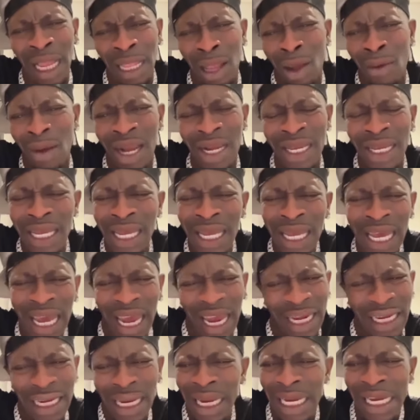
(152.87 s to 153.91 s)
talk to
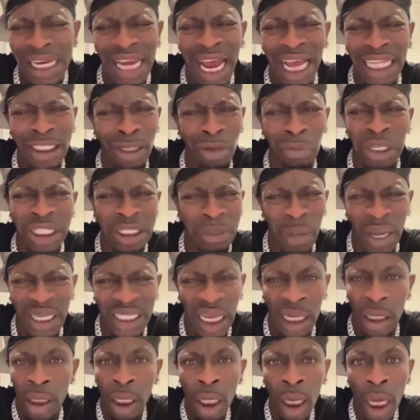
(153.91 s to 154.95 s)
Shatta Wale and
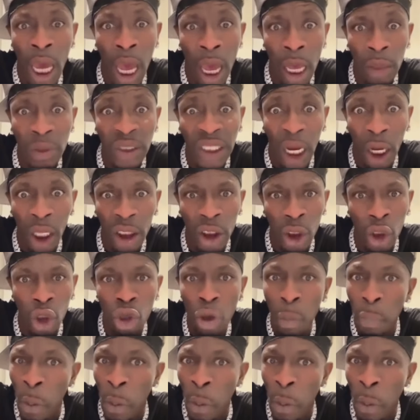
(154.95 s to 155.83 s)
he doesn't respect him.